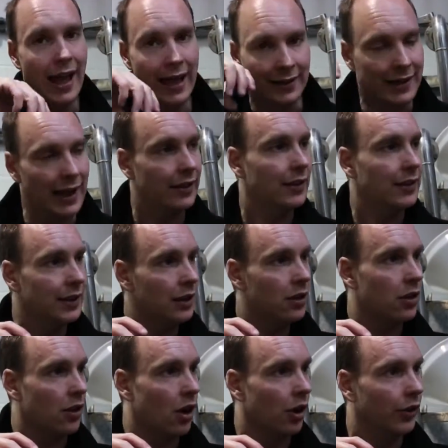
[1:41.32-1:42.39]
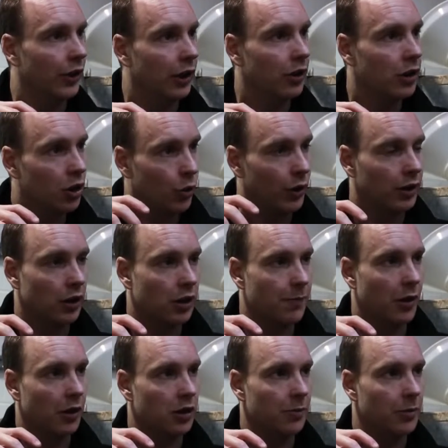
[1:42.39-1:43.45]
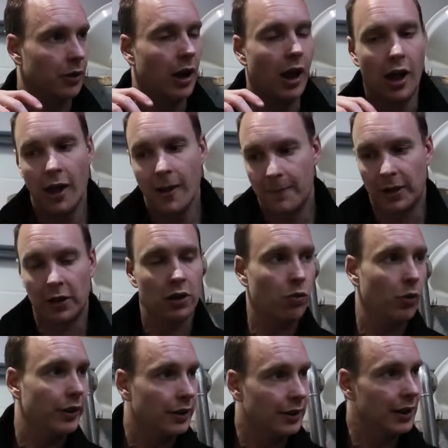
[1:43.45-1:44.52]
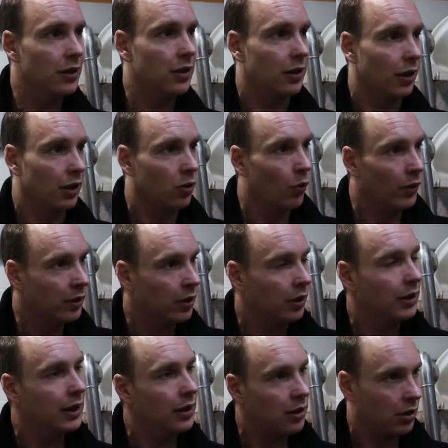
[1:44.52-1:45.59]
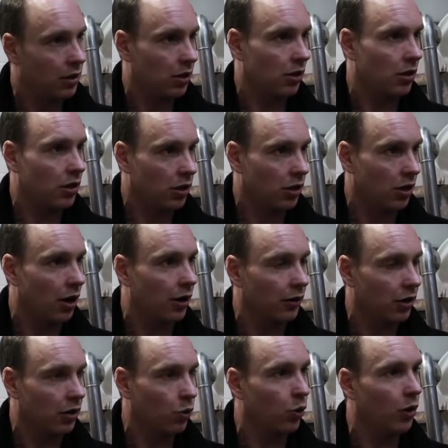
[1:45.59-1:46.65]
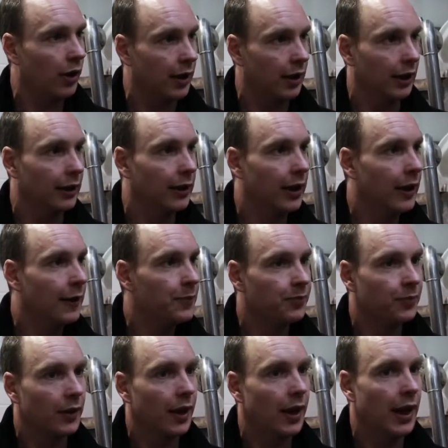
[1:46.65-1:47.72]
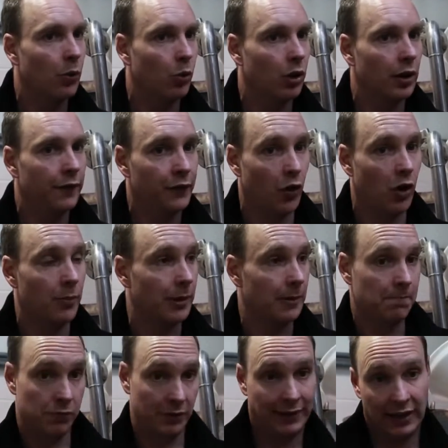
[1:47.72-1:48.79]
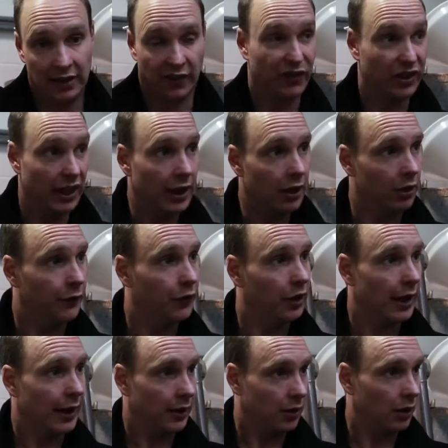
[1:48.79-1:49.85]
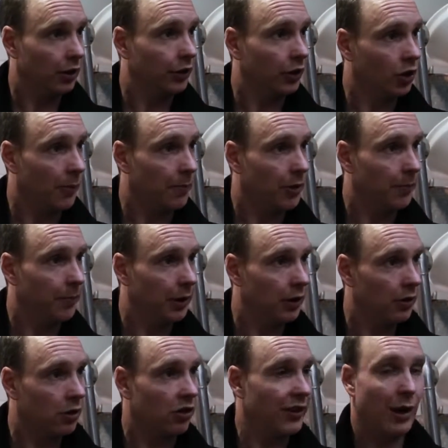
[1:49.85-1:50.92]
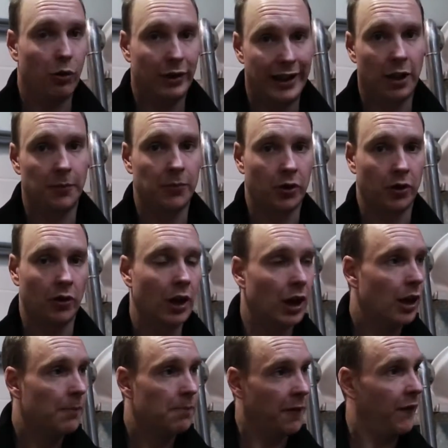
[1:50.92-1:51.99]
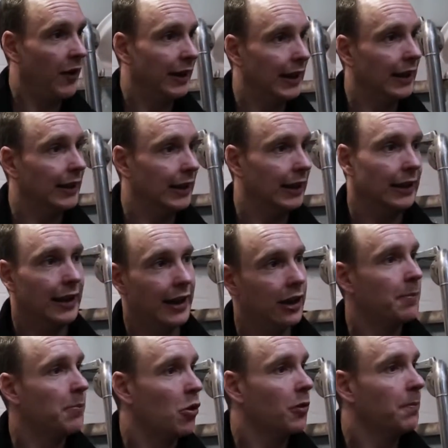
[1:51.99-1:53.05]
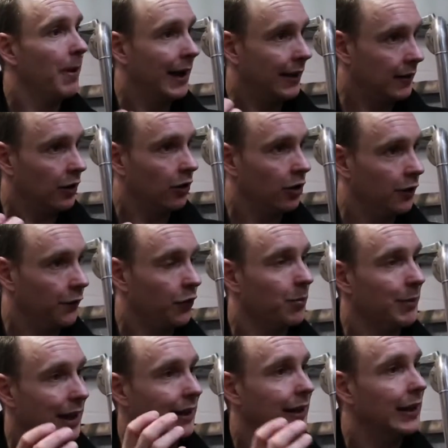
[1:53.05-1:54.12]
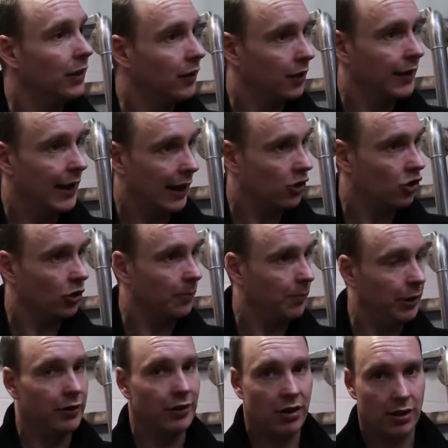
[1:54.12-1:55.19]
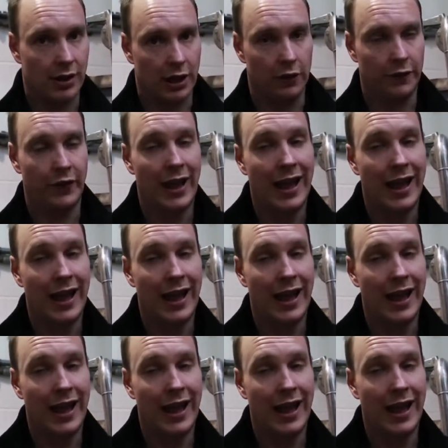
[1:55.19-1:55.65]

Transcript: and get the yeast on there as quick as possible, because what the yeast does, once the yeast starts working, it will form a protective layer, if you like, on the top of the beer, so that will help to prevent any airborne bacteria from getting into the actual beer itself.